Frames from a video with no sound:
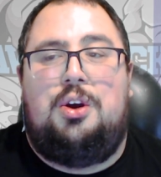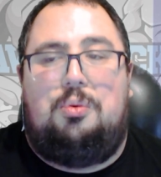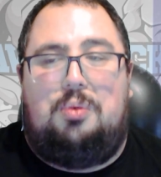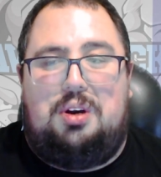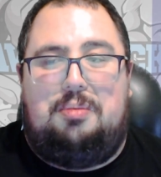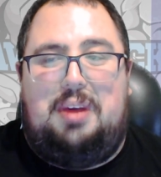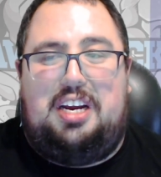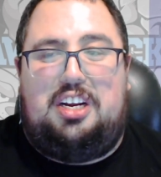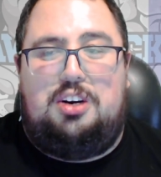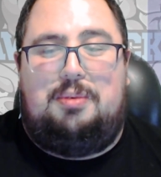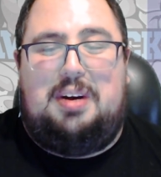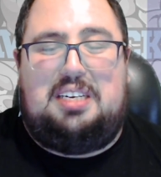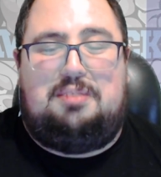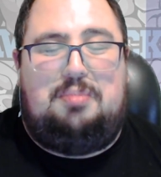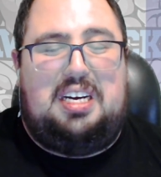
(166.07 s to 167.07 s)
when you're making your
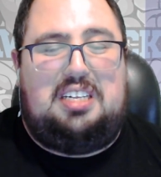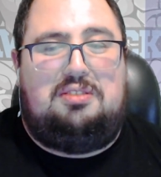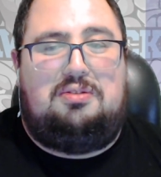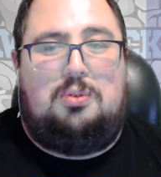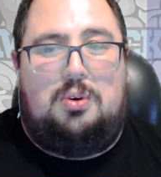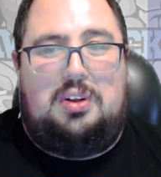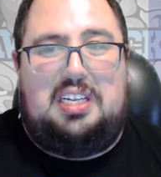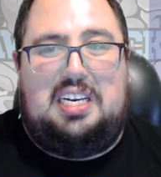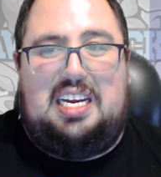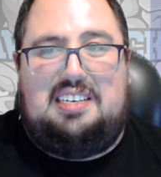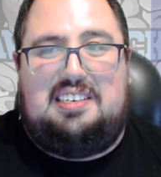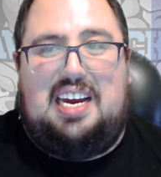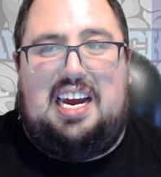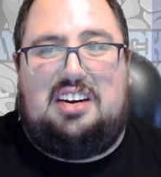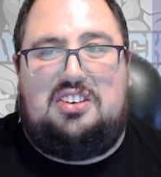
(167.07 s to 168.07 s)
best bets for the
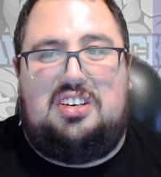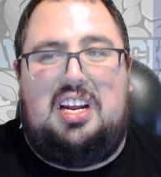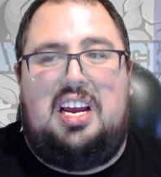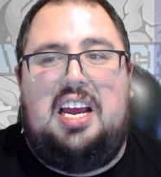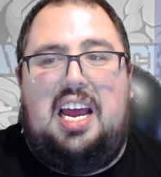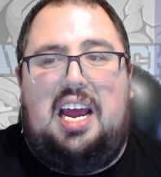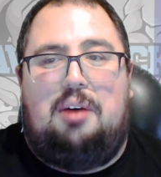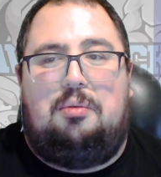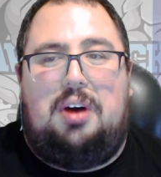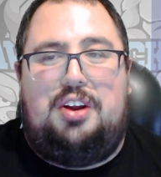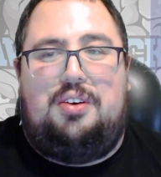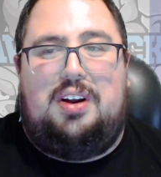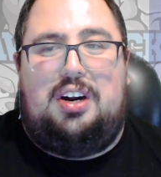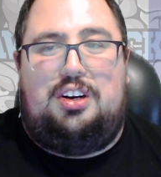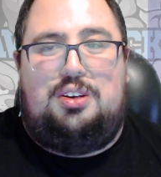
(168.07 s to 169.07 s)
day's action. And while
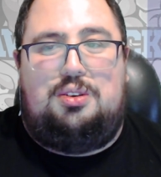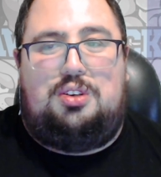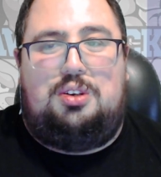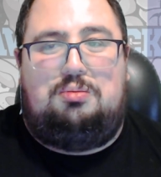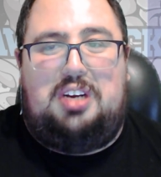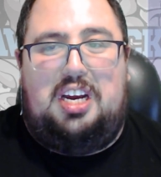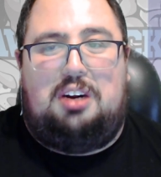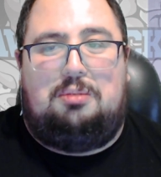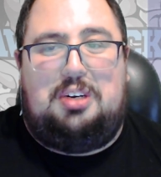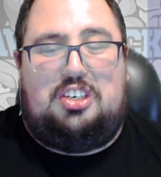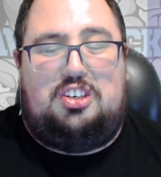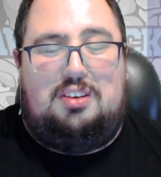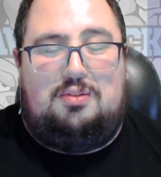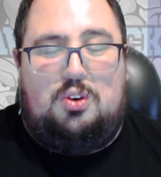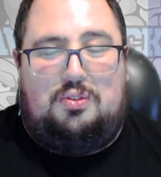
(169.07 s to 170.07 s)
you're at our YouTube channel, make
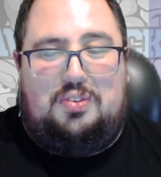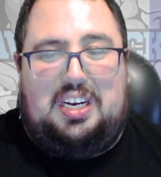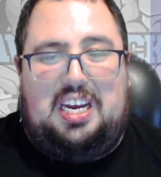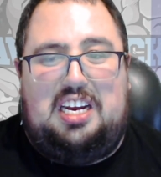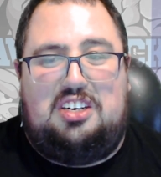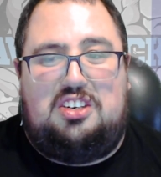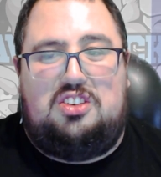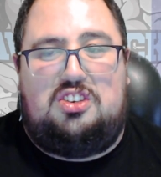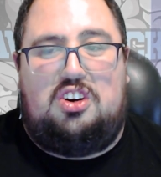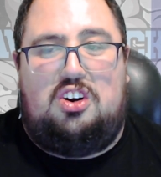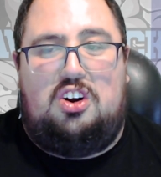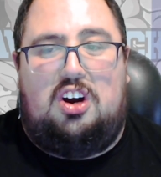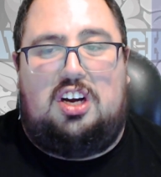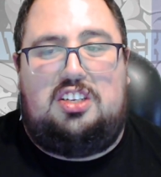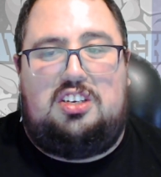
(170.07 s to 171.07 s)
sure you have notifications
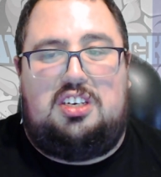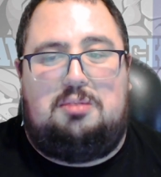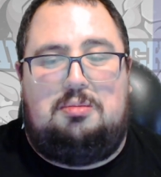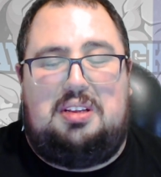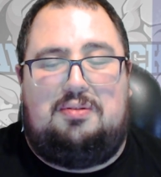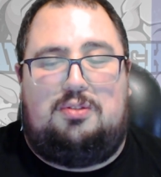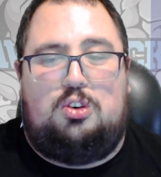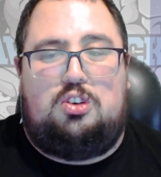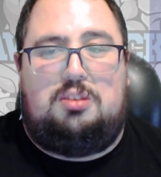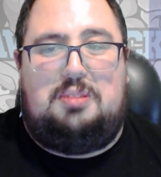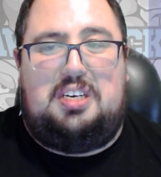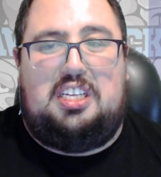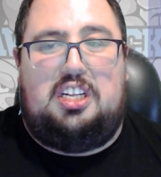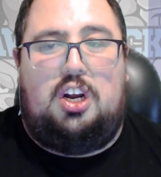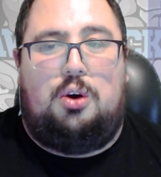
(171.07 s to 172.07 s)
turned on so you can be the first to
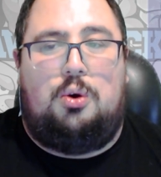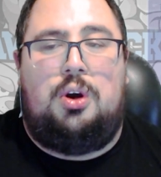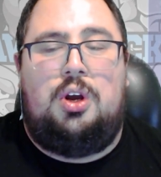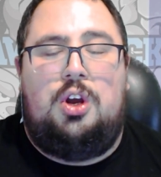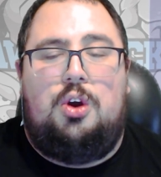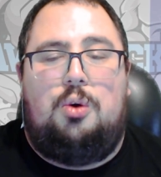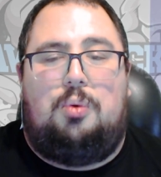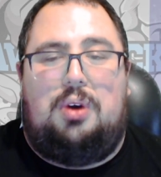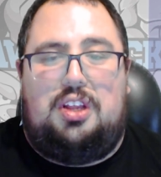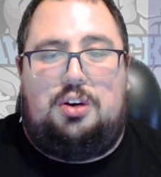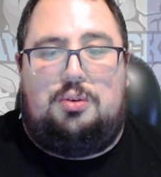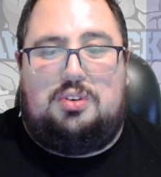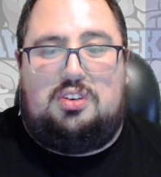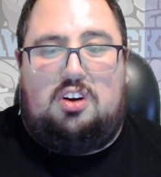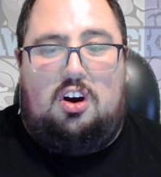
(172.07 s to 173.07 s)
be in the know when the
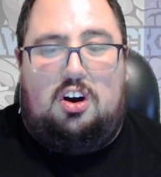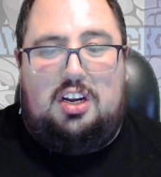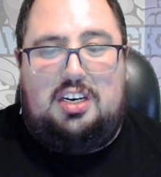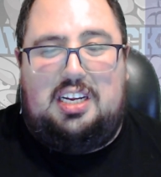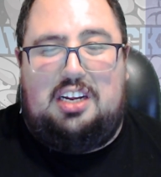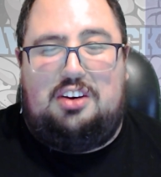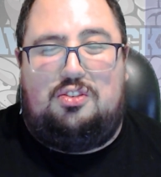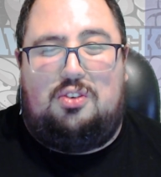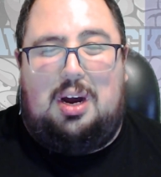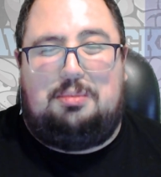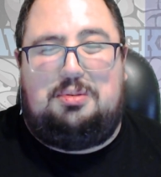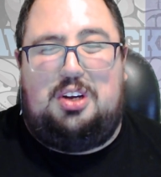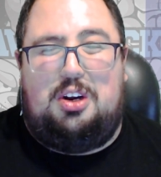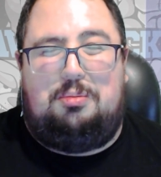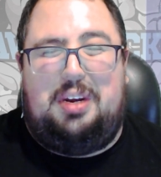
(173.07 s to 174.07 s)
newest content
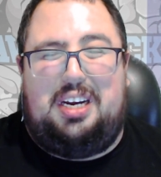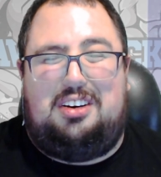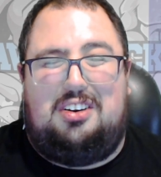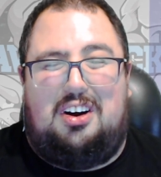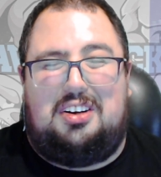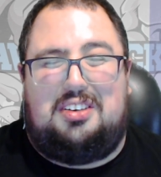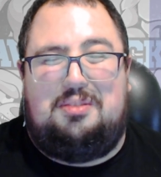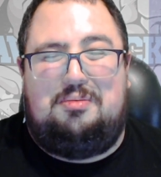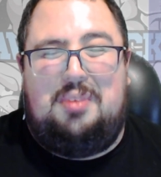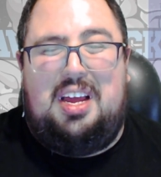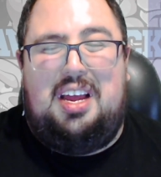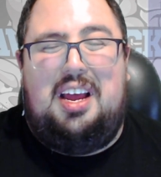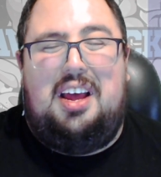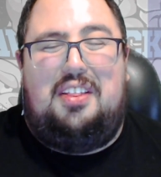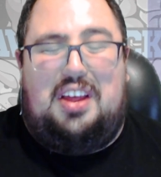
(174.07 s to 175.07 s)
drops here at PickDawgz.
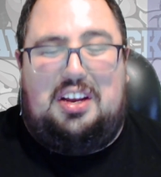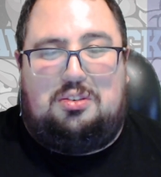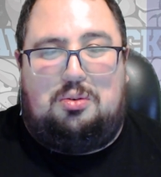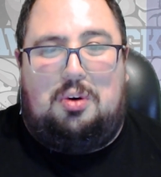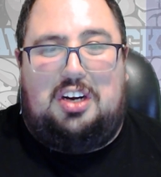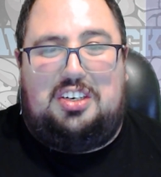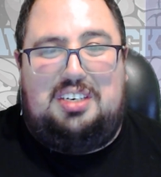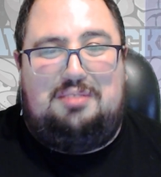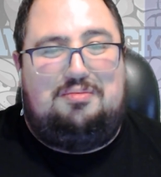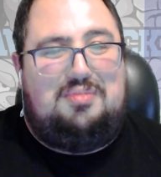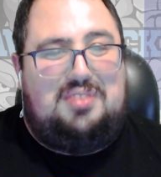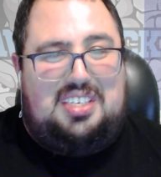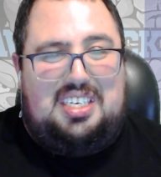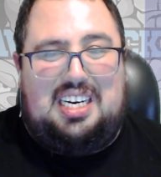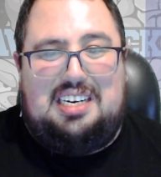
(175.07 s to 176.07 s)
Thanks for watching.
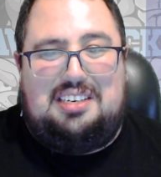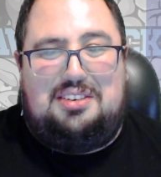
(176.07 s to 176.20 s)
See you guys